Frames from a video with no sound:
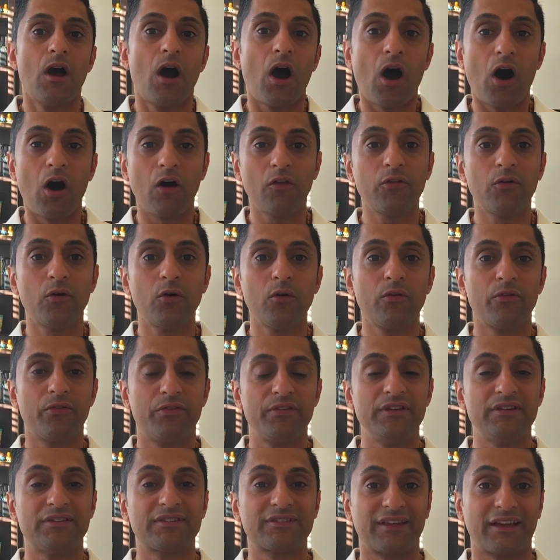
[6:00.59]
Although
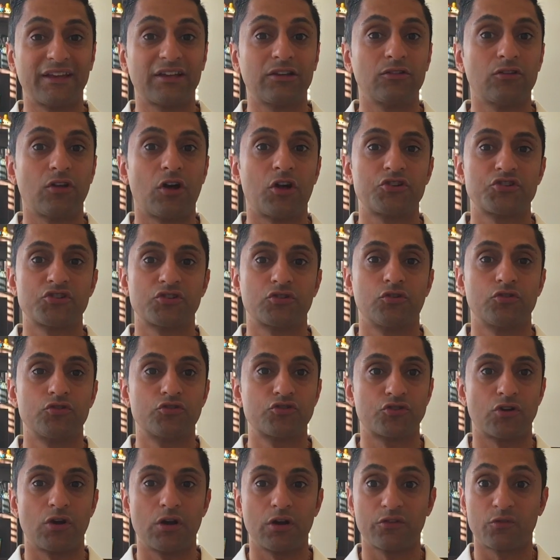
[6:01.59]
these psychological
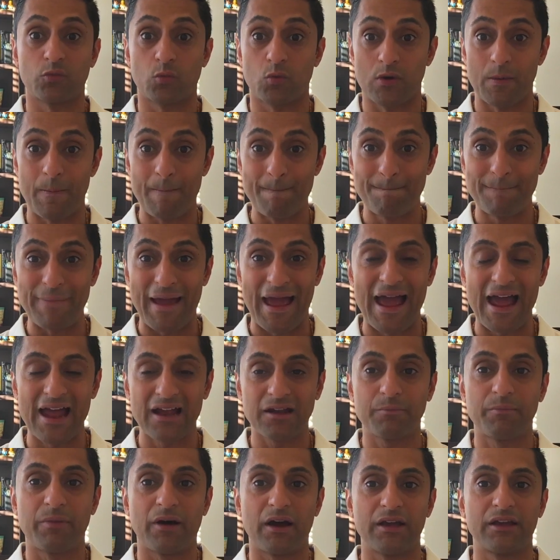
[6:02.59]
drugs were
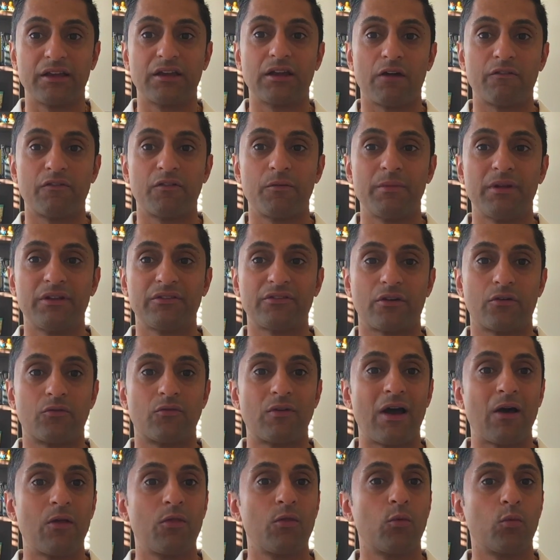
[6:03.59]
banned by governments
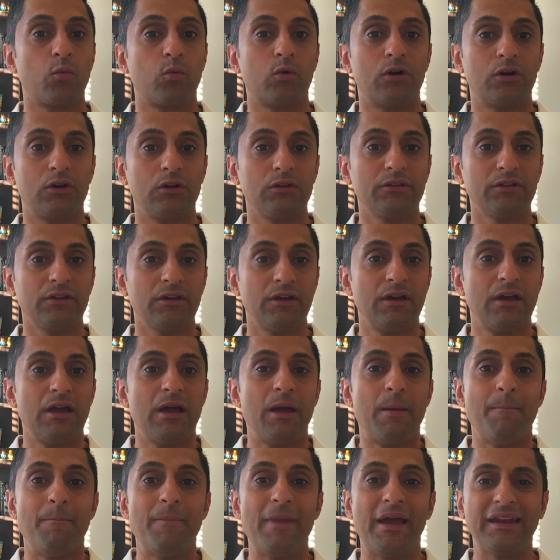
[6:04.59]
around the world,
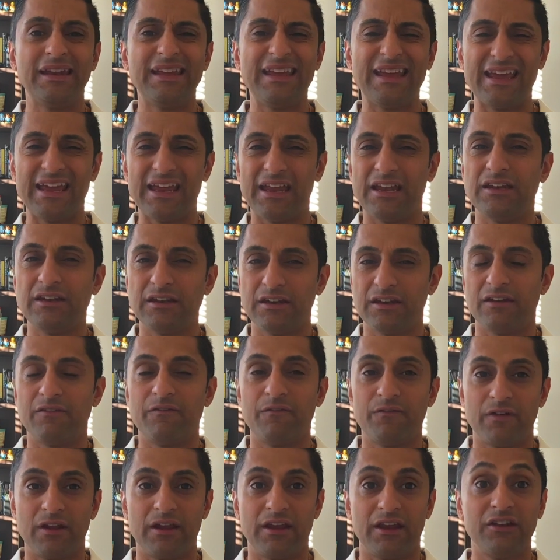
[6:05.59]
many indigenous